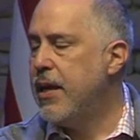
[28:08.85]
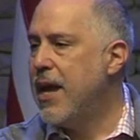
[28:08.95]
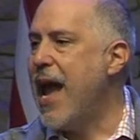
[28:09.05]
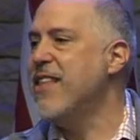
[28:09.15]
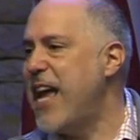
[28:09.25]

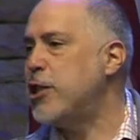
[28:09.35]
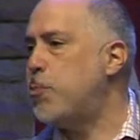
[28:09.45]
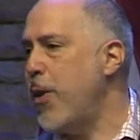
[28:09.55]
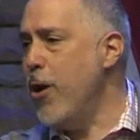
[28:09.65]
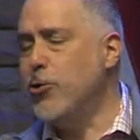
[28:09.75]
And that
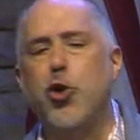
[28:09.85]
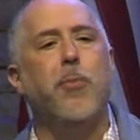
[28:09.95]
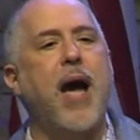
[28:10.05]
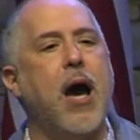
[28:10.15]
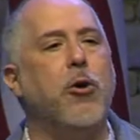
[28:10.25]
spiritual
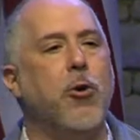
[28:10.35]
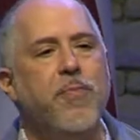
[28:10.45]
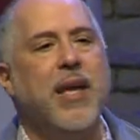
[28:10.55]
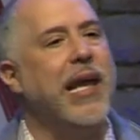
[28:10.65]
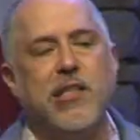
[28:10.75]
battle
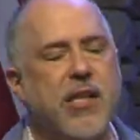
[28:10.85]
is